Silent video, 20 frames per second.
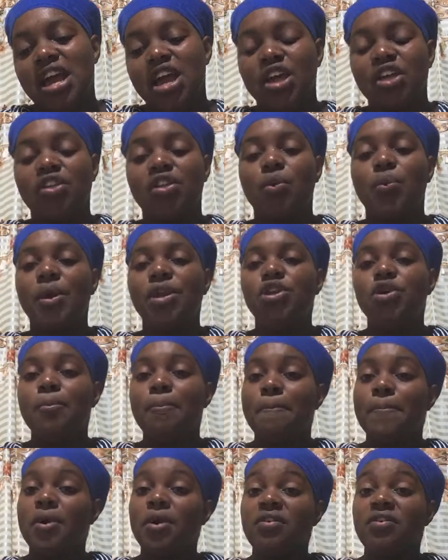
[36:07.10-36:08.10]
So when you
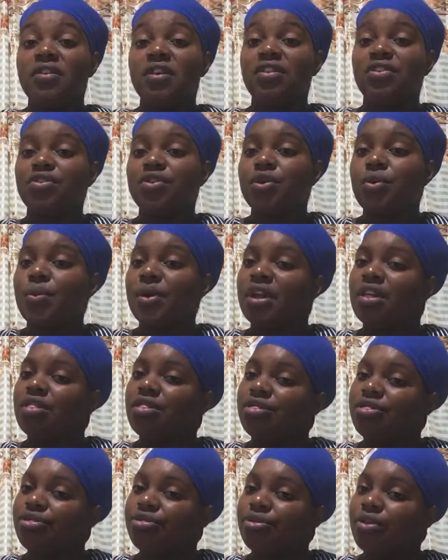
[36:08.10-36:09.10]
process your way
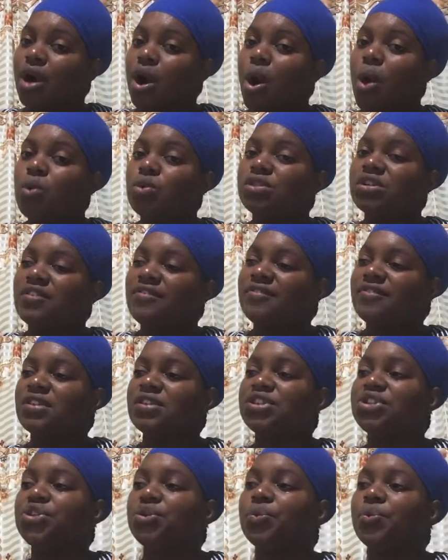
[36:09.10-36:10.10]
out of the
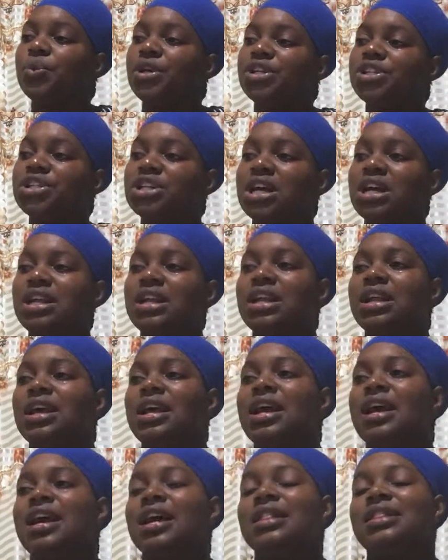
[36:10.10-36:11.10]
situation,
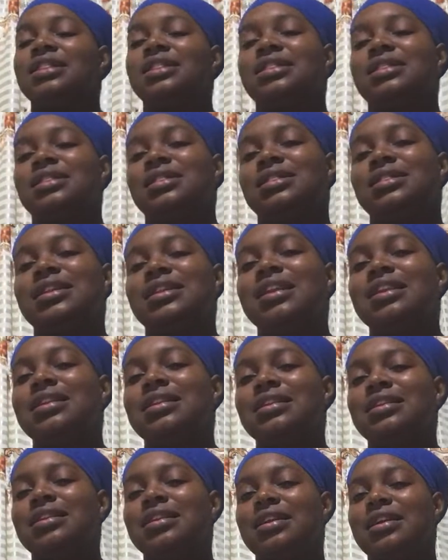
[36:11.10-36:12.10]
then
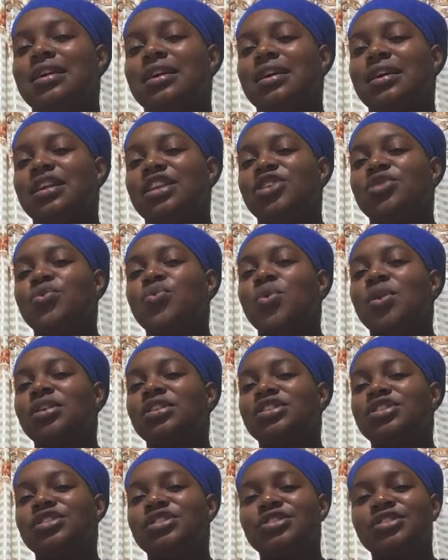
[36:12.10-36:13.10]
you want
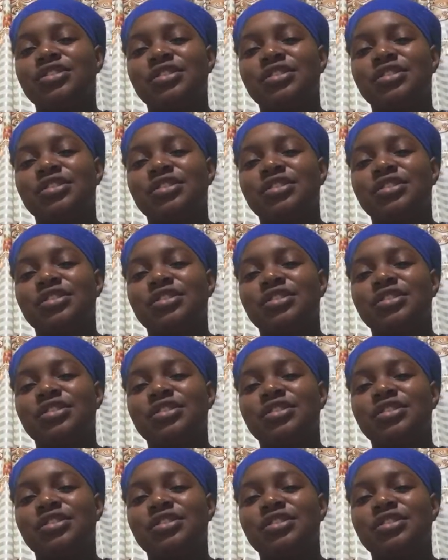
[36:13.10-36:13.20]
to,